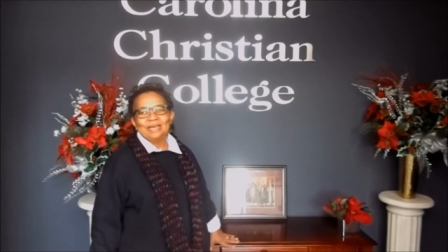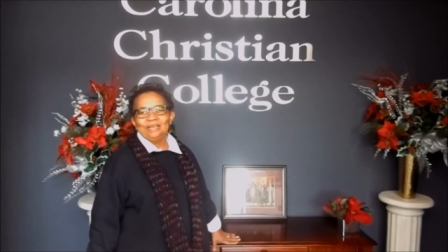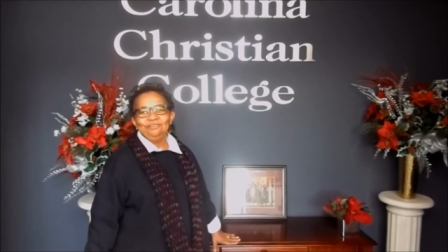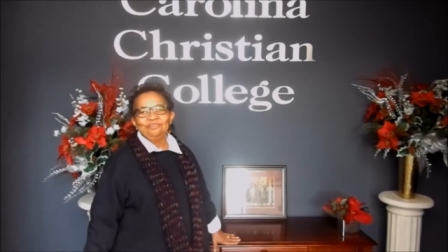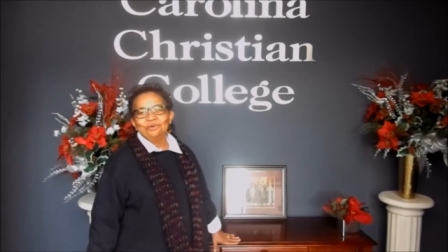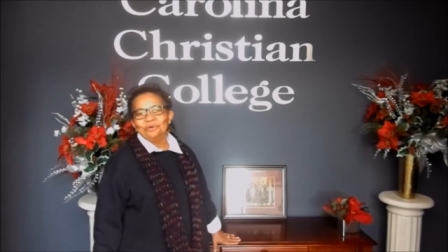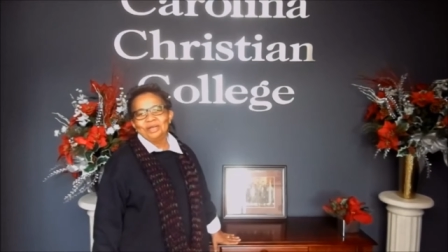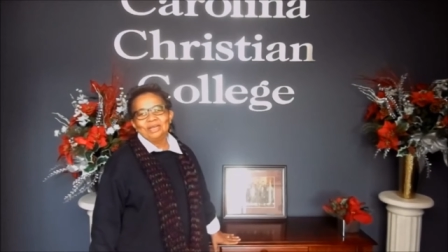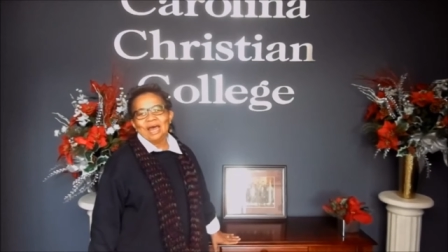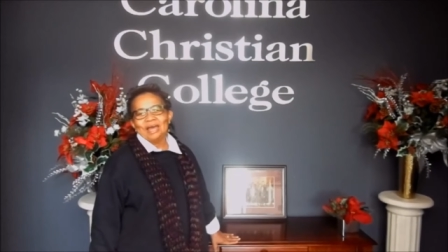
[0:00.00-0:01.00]

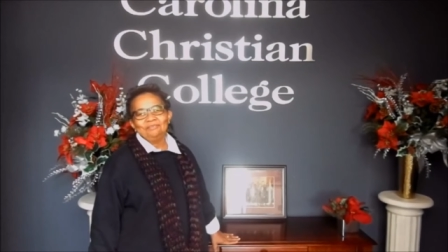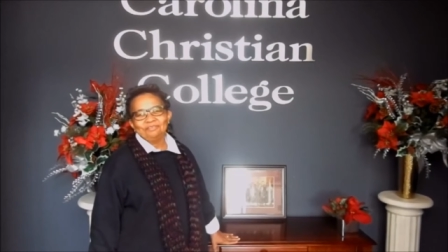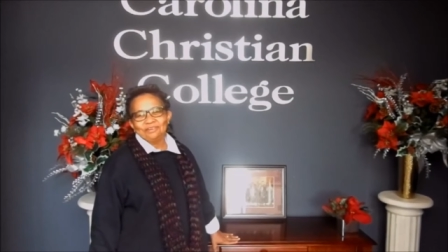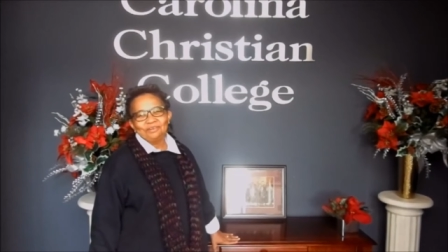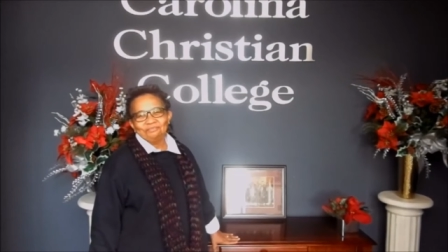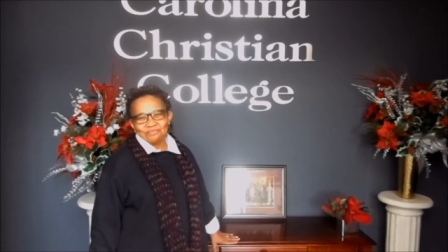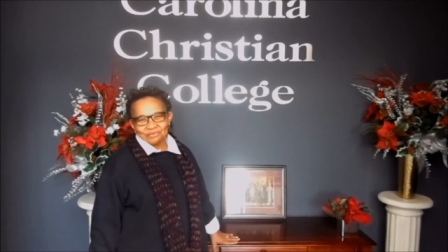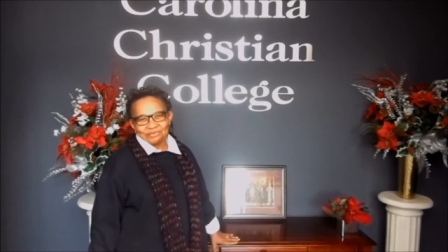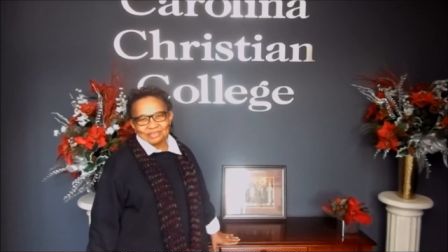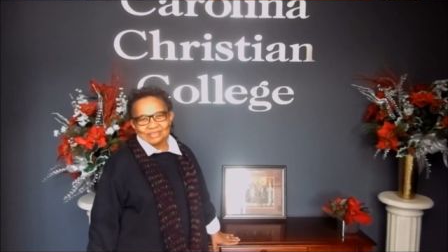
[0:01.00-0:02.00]
enjoy life to the
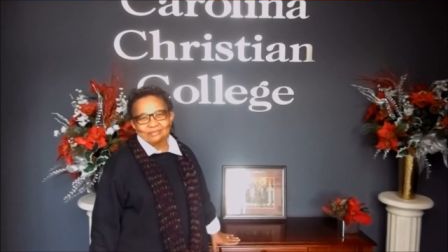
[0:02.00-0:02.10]
fullest